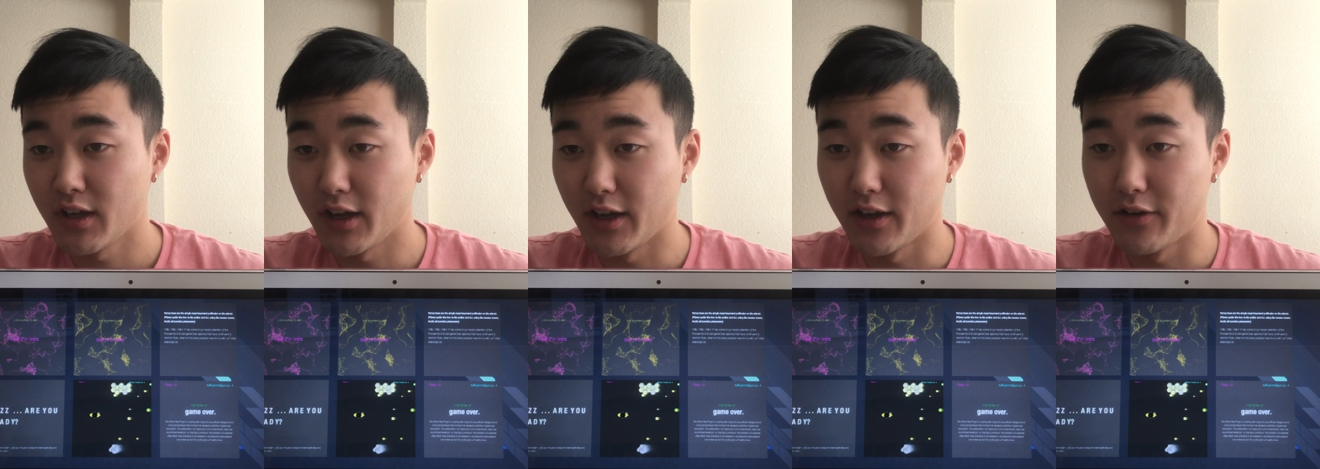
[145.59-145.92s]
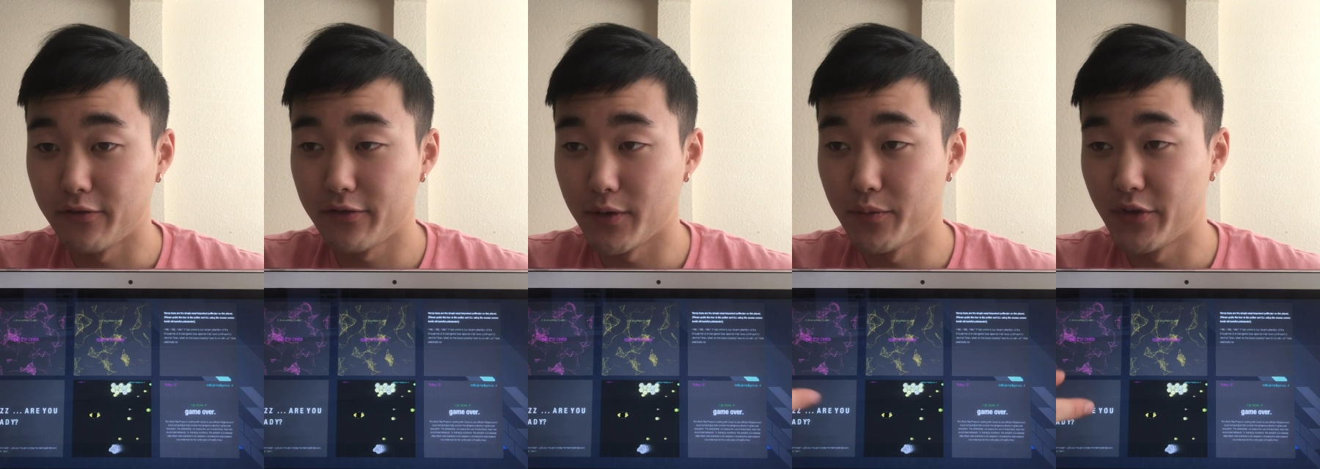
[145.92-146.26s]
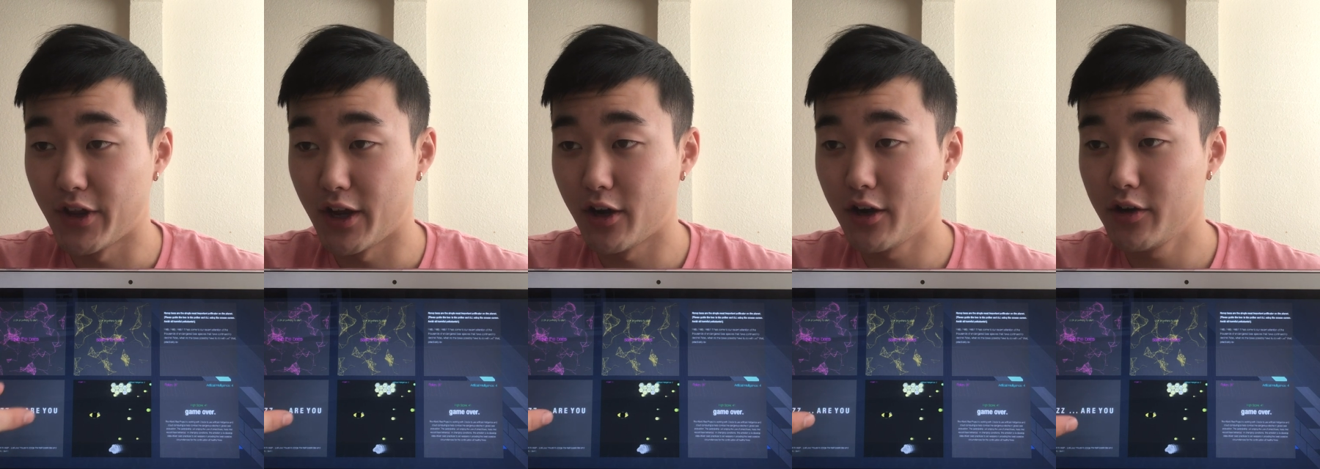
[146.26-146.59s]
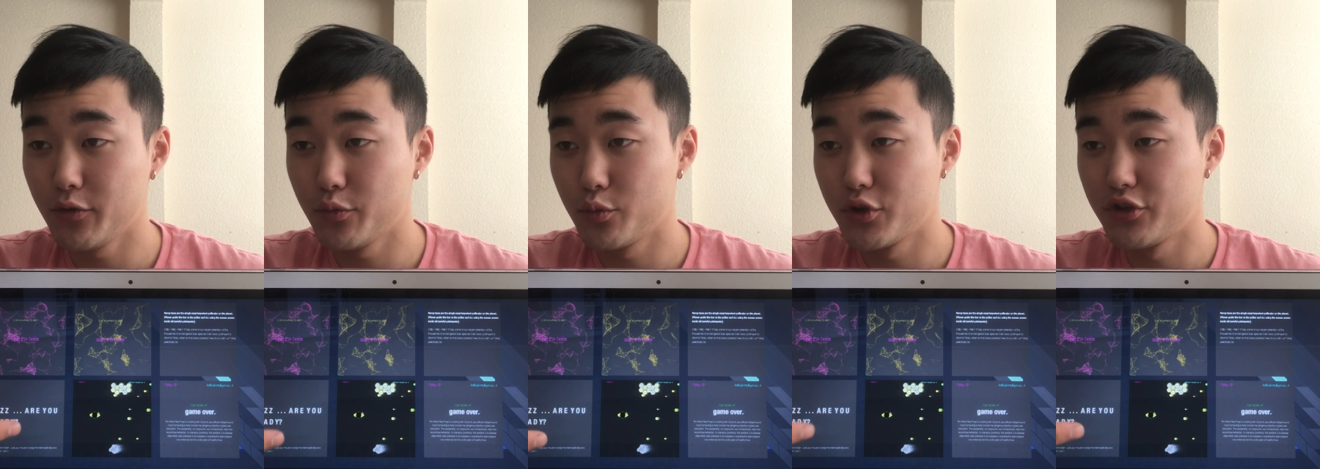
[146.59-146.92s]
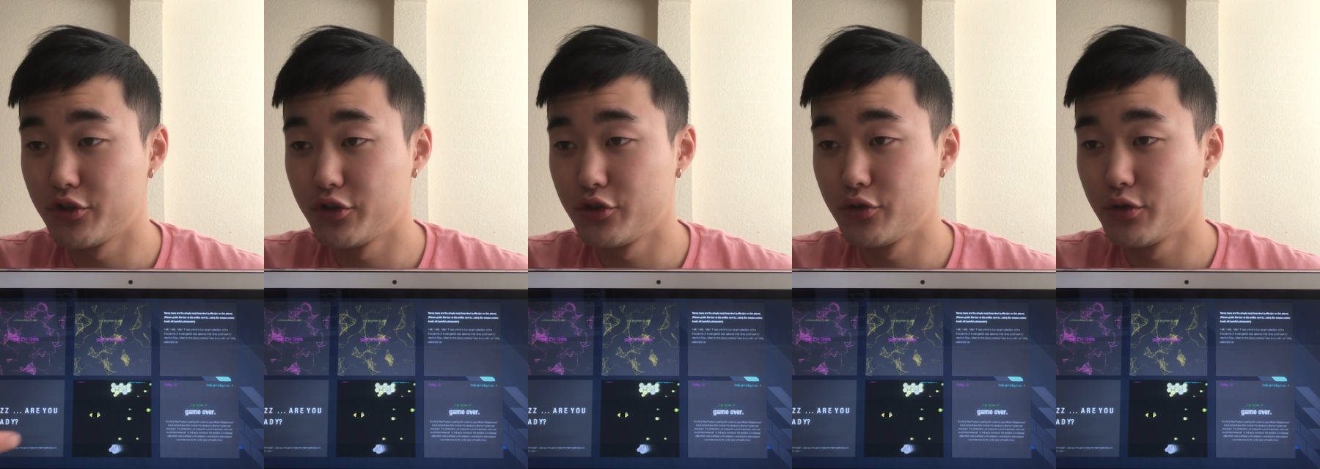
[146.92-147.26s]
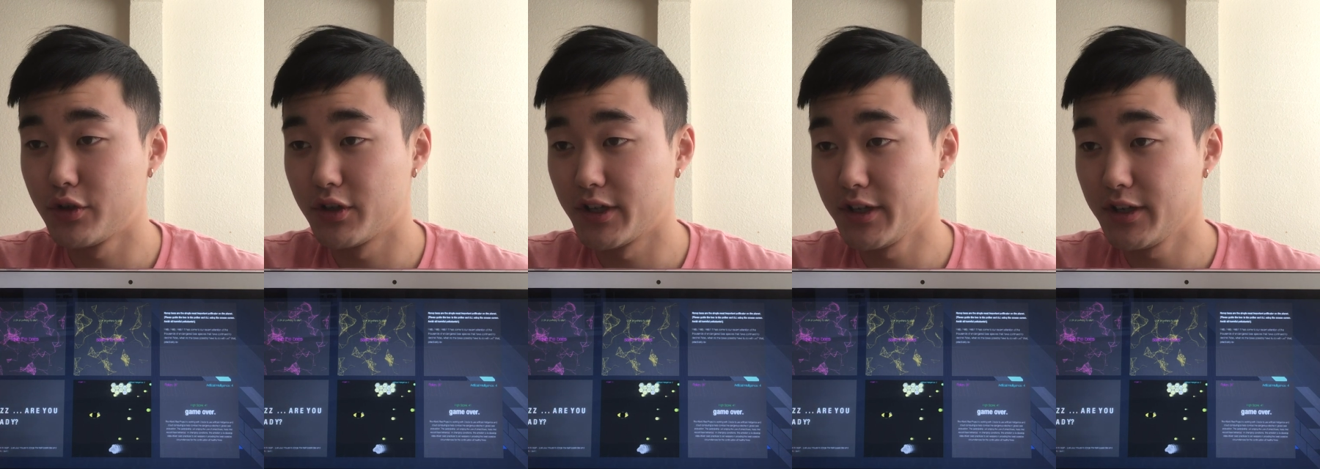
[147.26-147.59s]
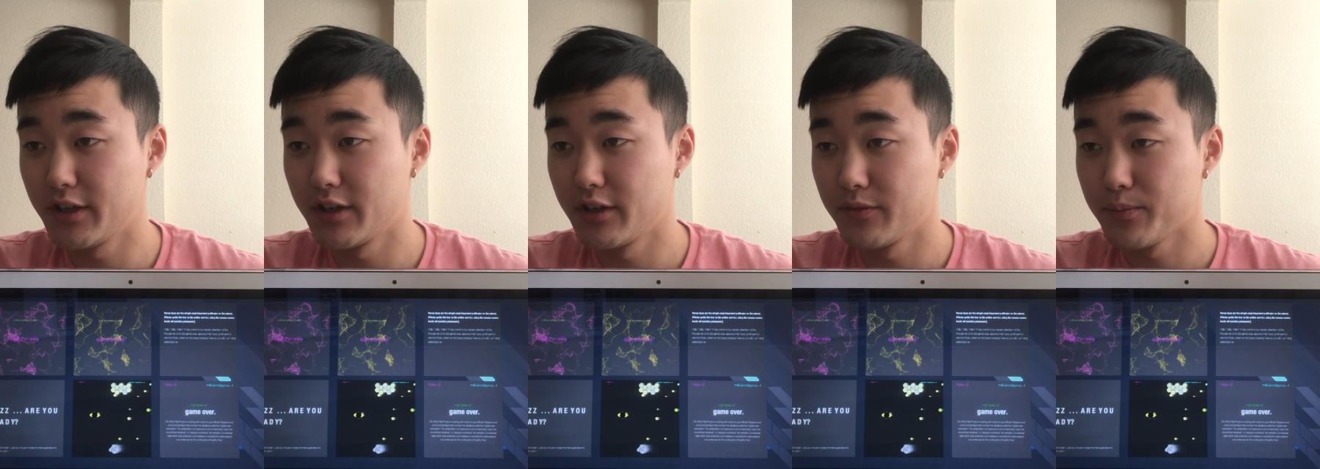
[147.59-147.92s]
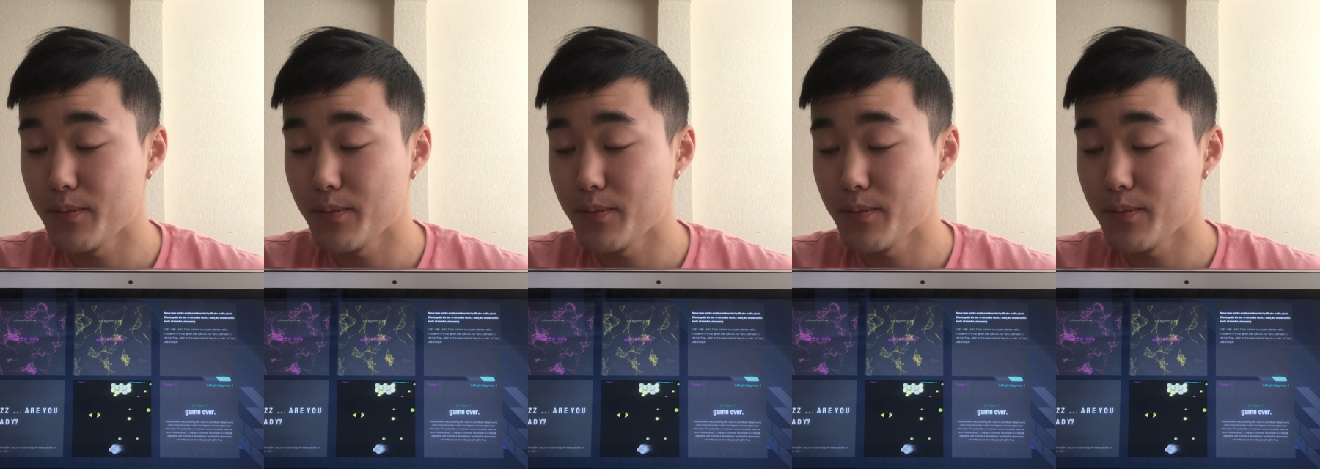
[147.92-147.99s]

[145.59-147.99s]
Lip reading: And from there, when you click,